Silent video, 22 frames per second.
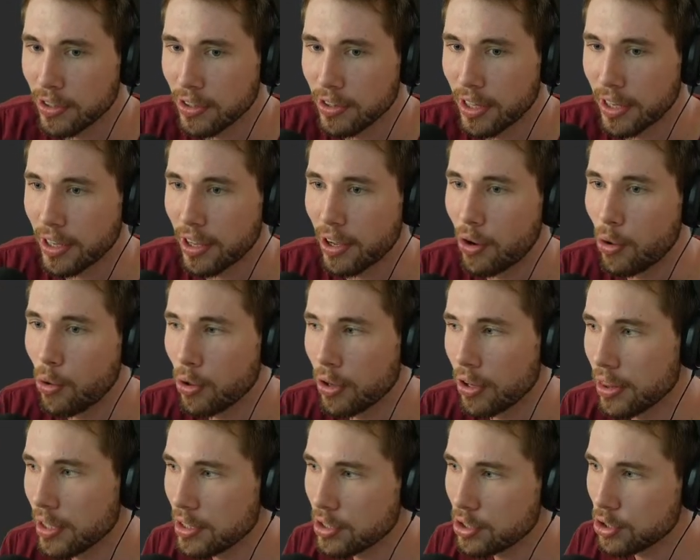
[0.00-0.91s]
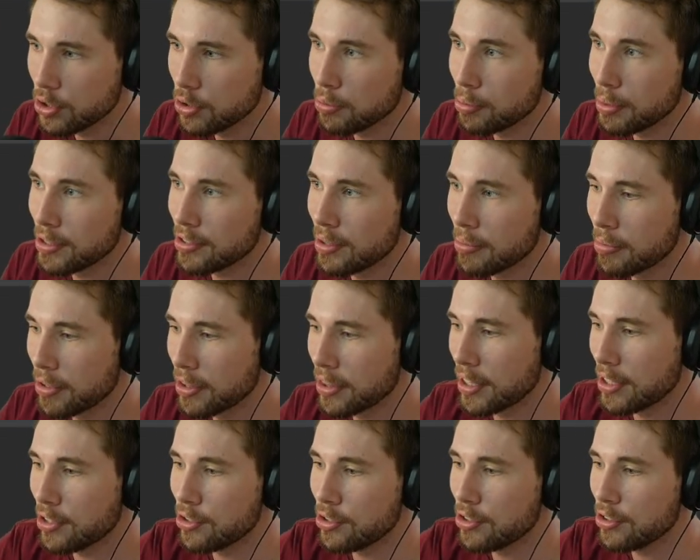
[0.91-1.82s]
Like, all of these should be something
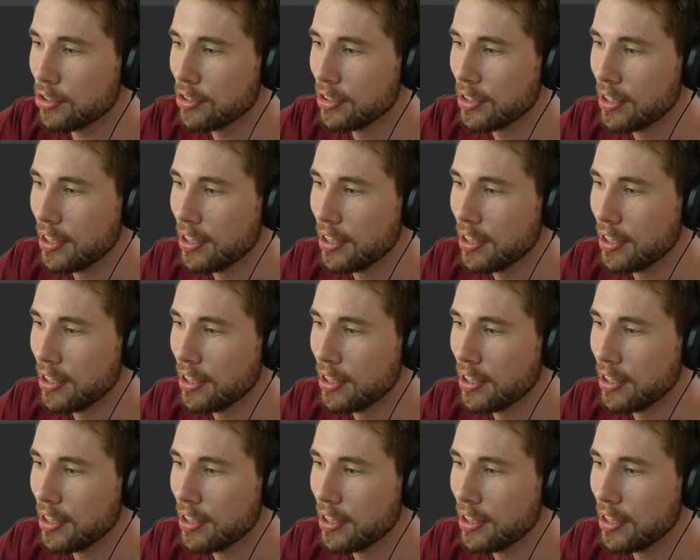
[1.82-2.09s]
that you,